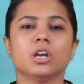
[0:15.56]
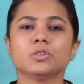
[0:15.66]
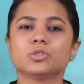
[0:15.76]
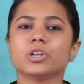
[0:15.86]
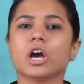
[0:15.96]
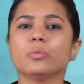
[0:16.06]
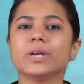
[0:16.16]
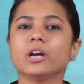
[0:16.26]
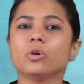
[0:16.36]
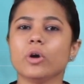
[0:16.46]
So now
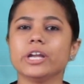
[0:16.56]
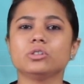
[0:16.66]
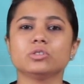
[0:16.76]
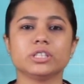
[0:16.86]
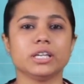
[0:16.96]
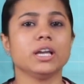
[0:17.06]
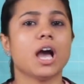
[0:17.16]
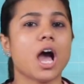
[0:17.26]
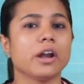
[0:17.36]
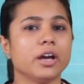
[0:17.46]
we are going to see
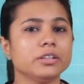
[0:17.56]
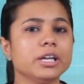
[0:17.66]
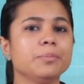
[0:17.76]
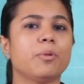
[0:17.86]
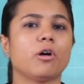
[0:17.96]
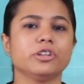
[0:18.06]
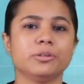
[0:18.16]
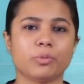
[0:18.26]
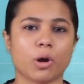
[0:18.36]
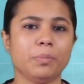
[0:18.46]
another
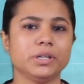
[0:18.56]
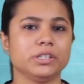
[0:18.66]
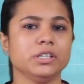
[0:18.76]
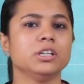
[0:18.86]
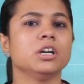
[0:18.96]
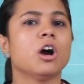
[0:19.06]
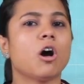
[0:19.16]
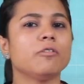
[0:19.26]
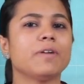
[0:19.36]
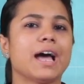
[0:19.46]
important property
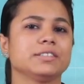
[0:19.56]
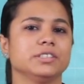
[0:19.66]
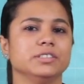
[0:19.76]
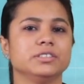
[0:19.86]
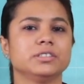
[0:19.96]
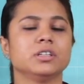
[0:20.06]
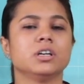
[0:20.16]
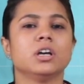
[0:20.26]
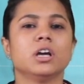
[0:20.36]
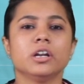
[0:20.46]
of acids.
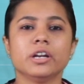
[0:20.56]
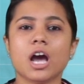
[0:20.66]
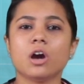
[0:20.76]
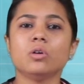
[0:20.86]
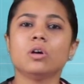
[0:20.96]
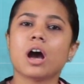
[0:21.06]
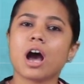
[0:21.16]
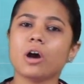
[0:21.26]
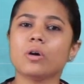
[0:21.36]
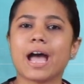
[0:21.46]
Now
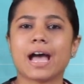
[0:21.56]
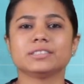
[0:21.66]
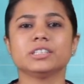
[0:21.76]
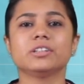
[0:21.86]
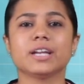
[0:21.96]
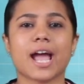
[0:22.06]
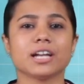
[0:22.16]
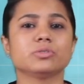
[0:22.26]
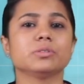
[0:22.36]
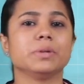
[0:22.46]
how acid
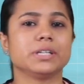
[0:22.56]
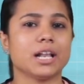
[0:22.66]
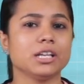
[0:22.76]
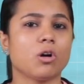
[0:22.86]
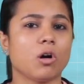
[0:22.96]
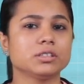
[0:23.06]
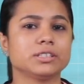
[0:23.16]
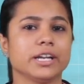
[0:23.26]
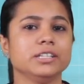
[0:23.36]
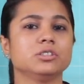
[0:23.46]
reacts with metallic
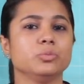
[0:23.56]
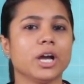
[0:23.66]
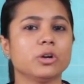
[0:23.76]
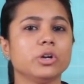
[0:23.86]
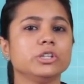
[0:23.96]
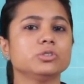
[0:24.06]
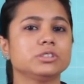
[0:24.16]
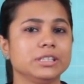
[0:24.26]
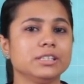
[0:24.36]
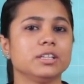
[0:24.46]
oxides, we are going to
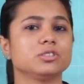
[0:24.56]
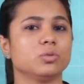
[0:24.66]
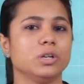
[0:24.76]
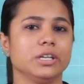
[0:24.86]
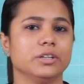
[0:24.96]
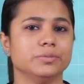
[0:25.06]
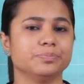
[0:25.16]
see this only here.